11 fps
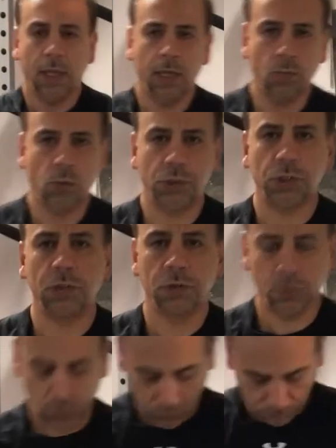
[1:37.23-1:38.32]
And what you're going
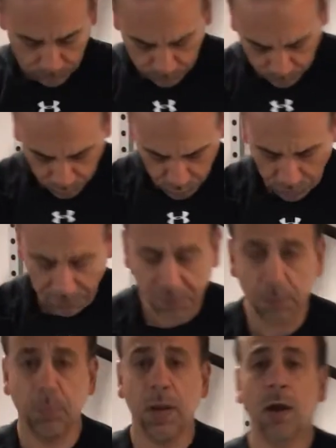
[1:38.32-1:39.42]
to do is put your
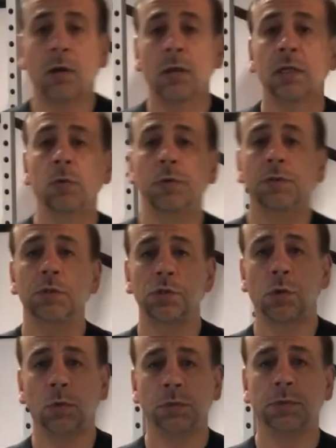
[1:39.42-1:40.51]
feet parallel with your
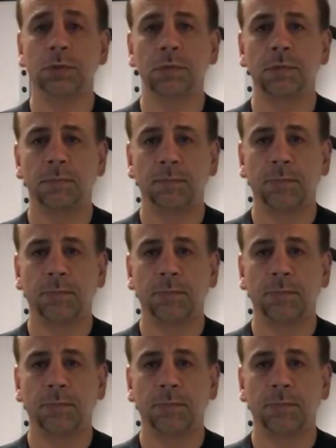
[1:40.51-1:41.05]
shoulders,